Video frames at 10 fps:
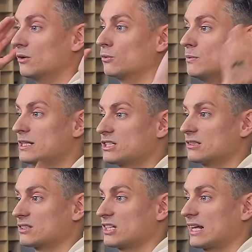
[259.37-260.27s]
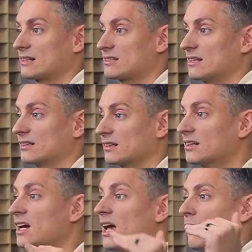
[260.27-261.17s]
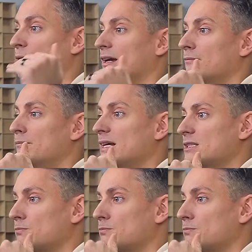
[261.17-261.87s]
original channel signal and we can mix